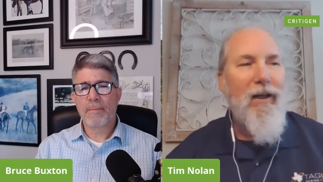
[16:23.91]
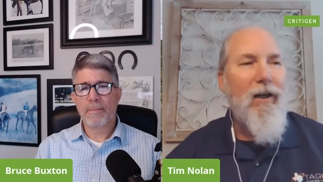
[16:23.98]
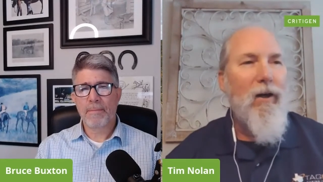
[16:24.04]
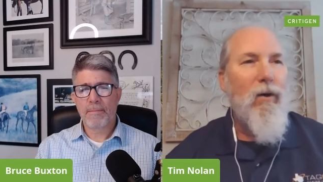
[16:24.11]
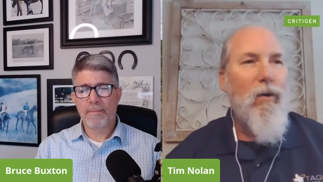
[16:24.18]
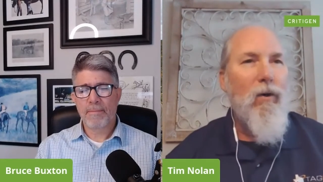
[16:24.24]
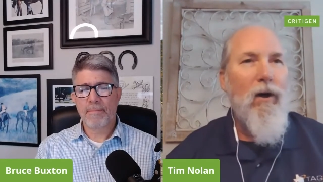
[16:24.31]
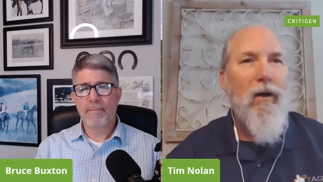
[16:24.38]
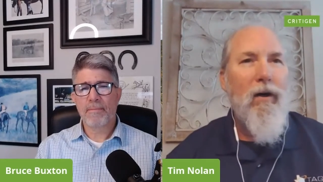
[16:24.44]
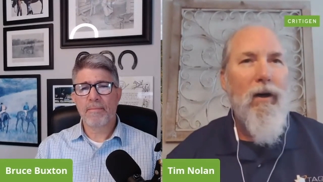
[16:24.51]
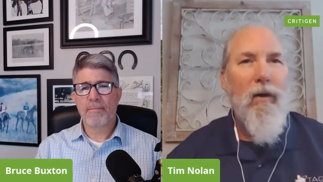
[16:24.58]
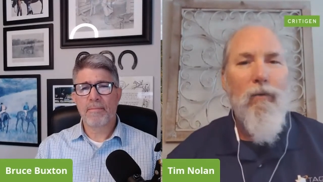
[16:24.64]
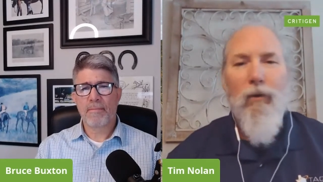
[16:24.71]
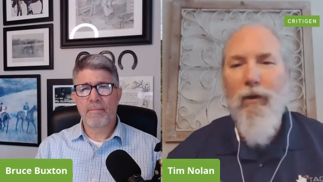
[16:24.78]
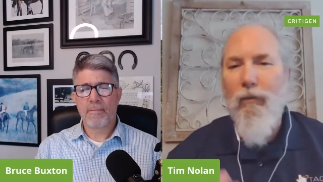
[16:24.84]
Speaker 1: You know, uh,
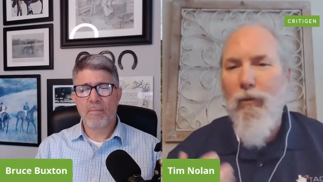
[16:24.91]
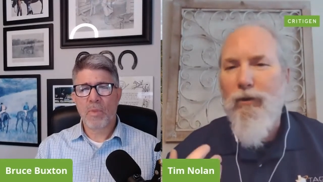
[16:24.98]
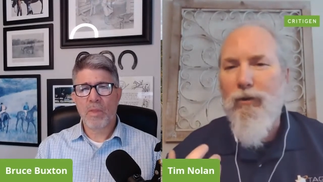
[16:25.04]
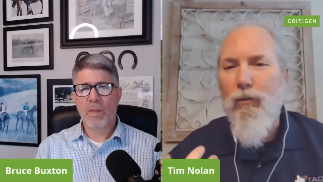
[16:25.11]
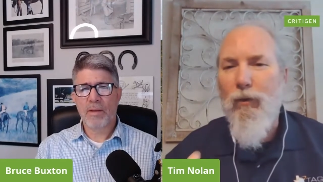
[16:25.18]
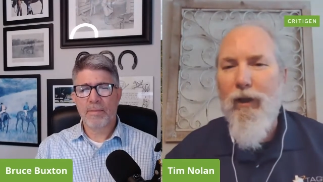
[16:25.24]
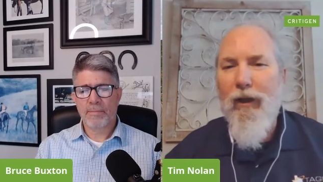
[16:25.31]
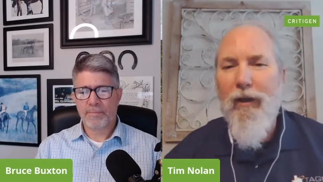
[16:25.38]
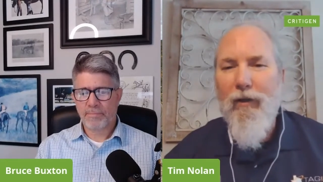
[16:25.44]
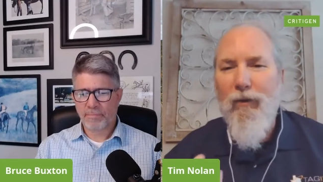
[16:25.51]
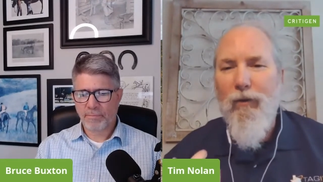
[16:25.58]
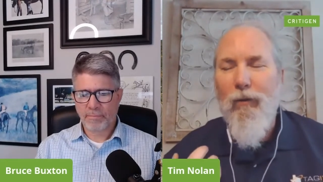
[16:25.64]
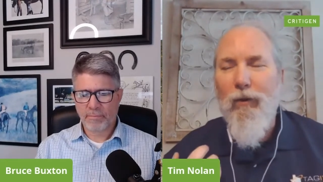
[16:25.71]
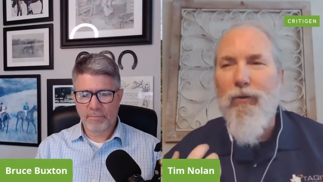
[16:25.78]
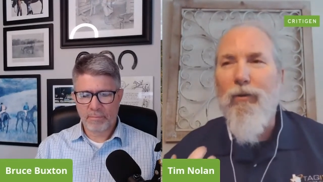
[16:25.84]
and what, what's really
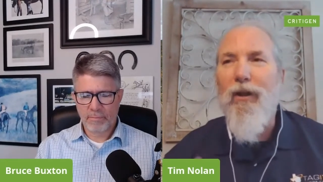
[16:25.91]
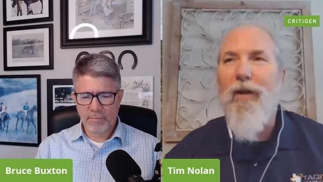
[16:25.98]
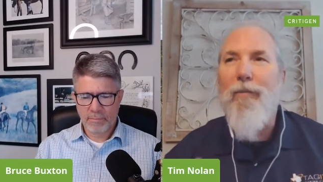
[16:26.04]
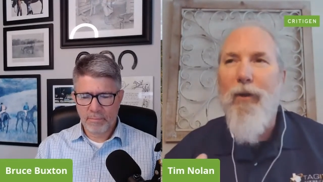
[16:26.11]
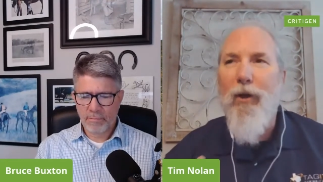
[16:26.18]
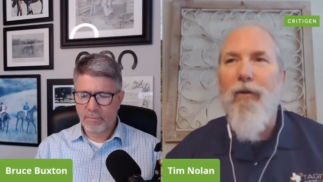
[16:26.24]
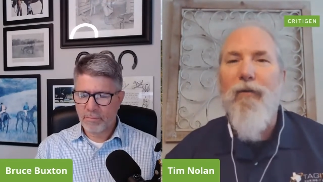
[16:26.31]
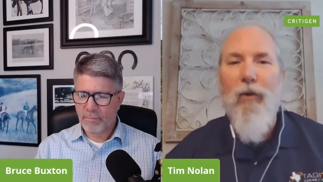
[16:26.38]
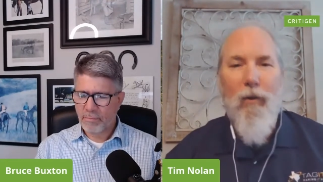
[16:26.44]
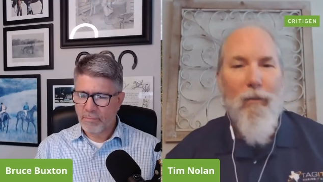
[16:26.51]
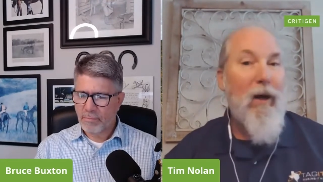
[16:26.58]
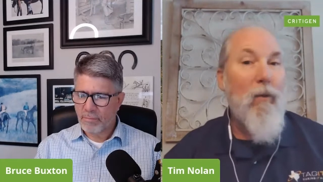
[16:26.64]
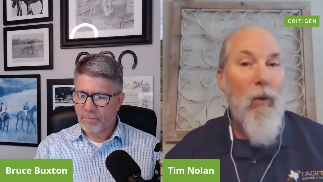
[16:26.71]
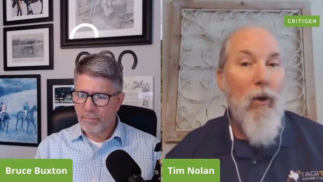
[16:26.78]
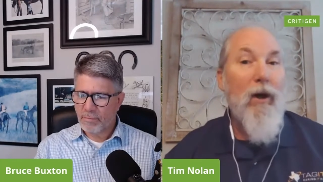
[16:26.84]
what's really
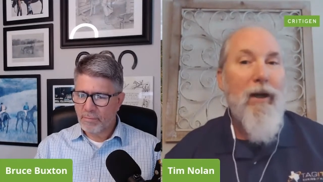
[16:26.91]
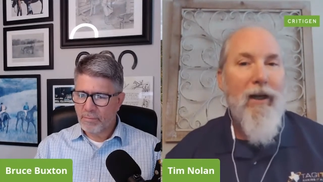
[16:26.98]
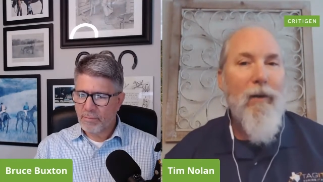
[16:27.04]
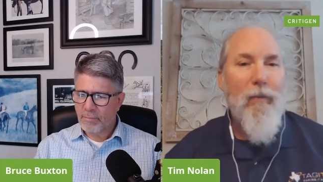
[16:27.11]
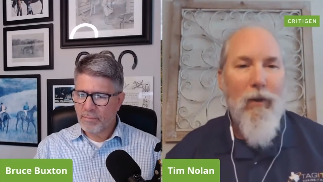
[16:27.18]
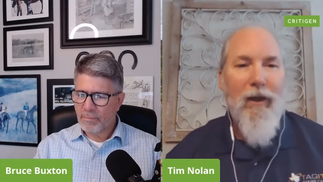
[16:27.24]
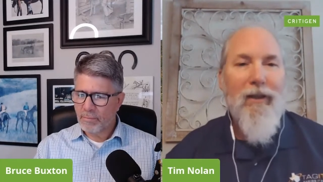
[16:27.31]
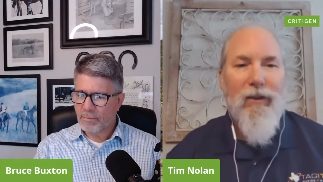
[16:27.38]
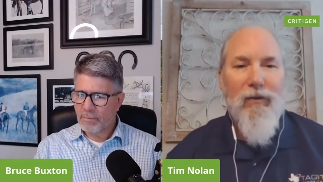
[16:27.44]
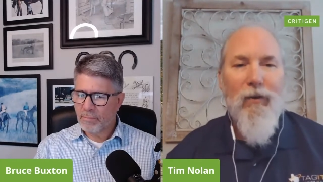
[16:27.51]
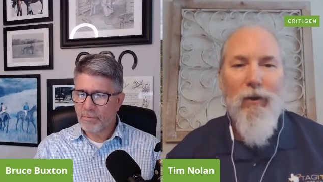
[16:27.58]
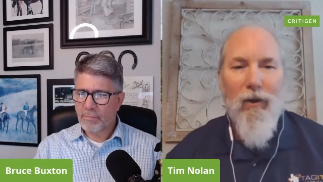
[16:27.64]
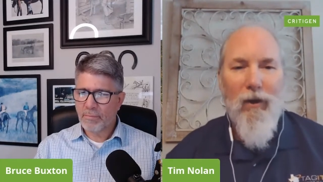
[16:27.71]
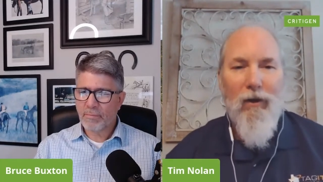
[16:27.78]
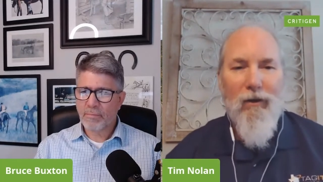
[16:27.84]
beautiful about working at a place
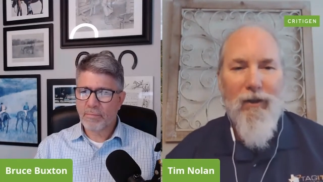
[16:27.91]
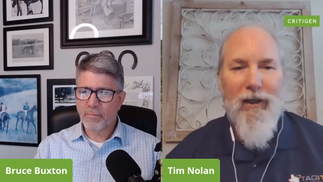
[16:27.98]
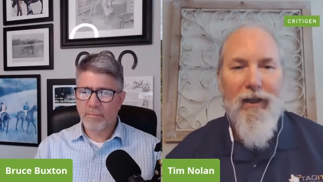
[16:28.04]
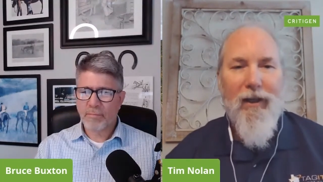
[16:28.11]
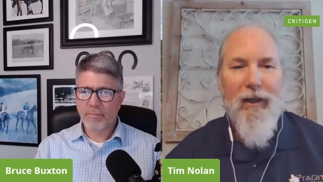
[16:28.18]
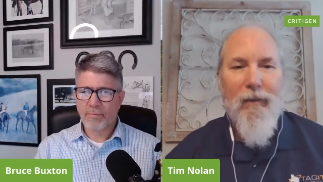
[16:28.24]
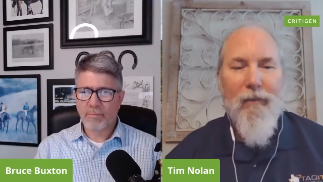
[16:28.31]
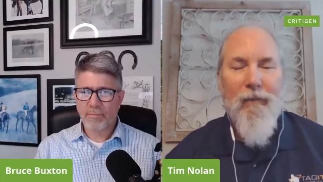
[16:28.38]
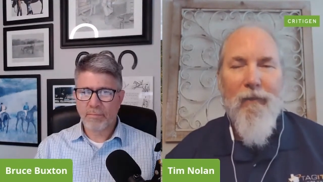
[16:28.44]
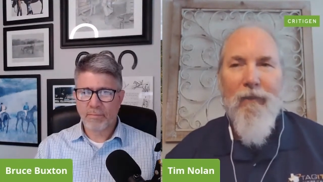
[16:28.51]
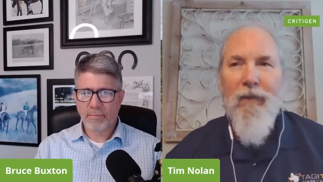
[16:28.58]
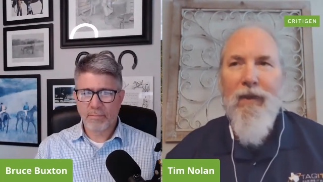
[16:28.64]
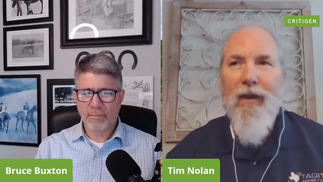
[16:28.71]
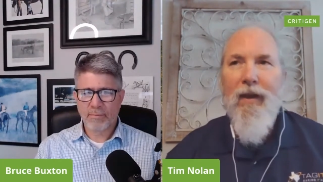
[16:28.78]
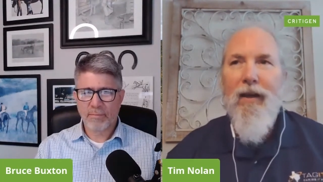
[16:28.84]
for a long time
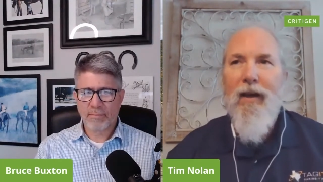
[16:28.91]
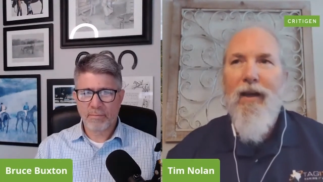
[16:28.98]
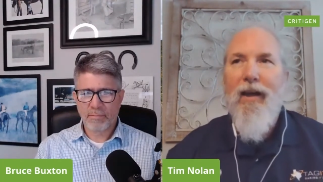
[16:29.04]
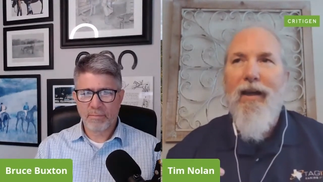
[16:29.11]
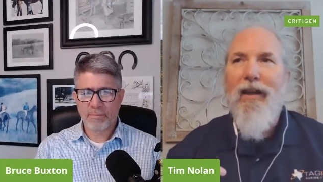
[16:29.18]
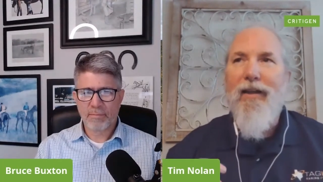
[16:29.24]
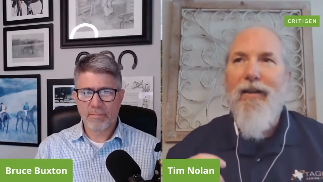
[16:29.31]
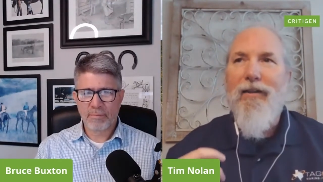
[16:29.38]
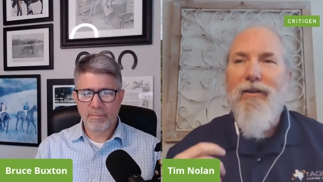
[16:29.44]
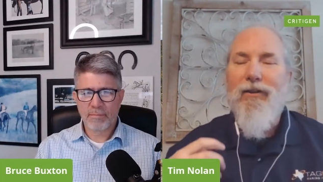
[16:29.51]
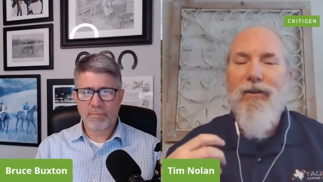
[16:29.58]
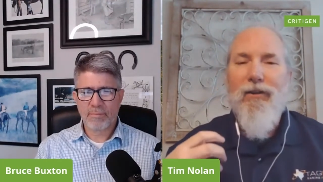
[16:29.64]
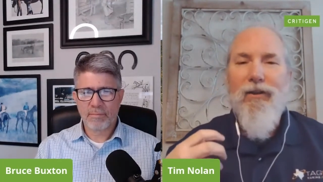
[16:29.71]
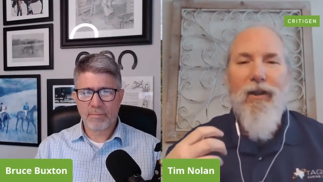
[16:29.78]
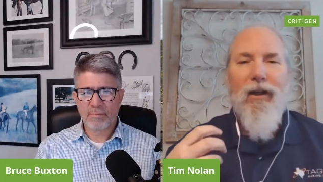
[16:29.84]

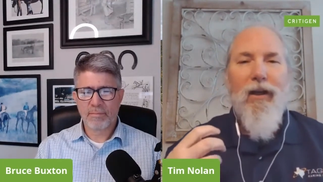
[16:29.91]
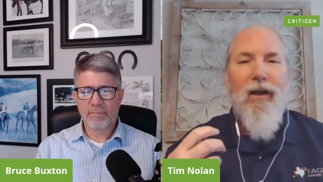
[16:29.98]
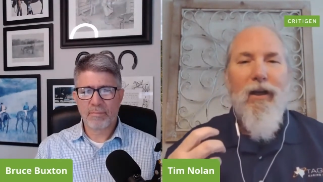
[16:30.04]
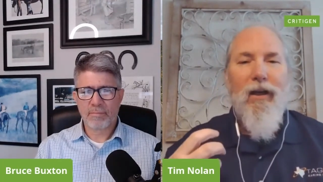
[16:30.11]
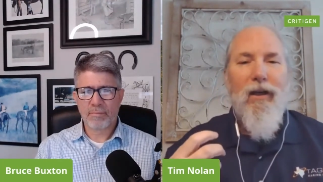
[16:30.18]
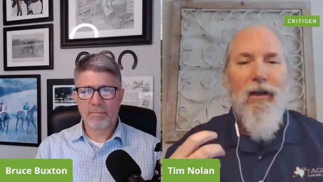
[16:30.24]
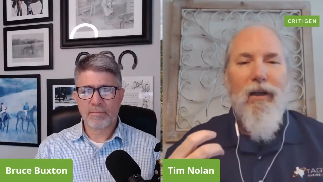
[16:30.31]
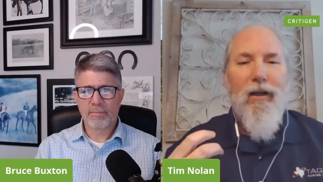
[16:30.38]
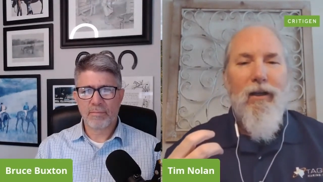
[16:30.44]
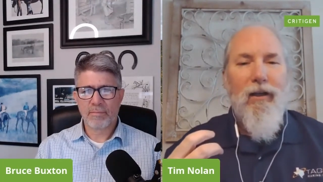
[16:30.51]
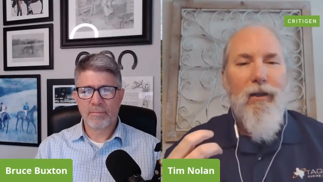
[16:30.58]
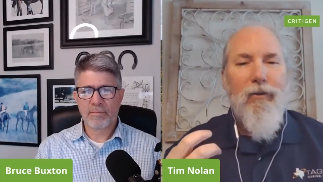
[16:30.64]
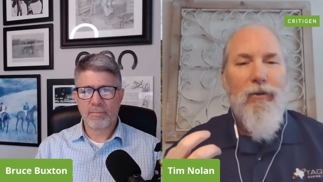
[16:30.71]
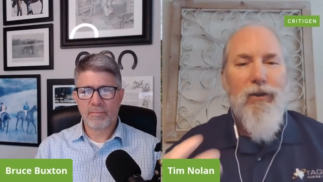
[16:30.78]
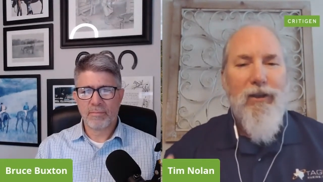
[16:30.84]
is
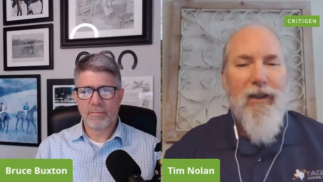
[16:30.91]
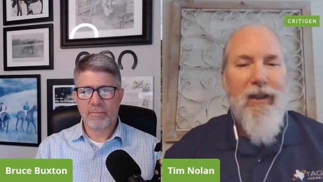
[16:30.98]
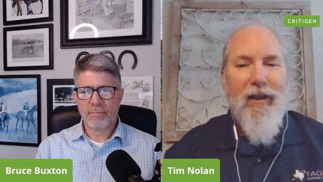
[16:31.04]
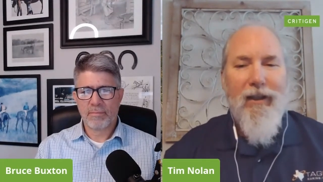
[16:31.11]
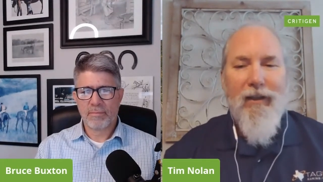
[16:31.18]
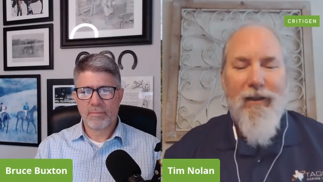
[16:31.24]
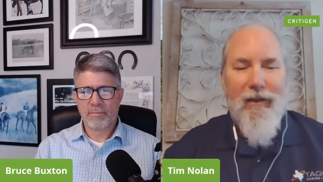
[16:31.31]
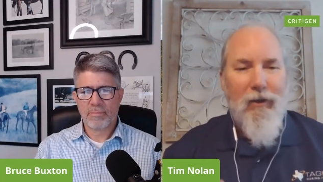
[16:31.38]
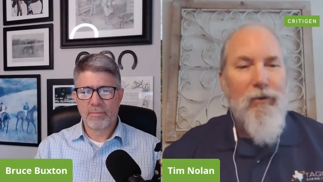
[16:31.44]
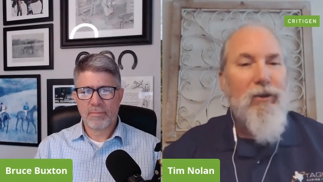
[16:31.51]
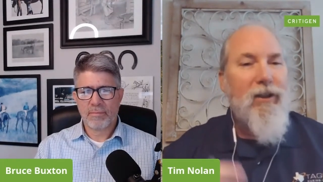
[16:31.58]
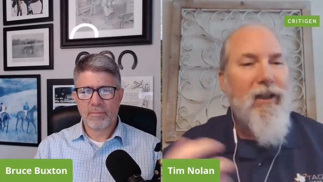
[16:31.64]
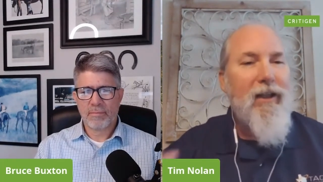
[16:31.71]
you see you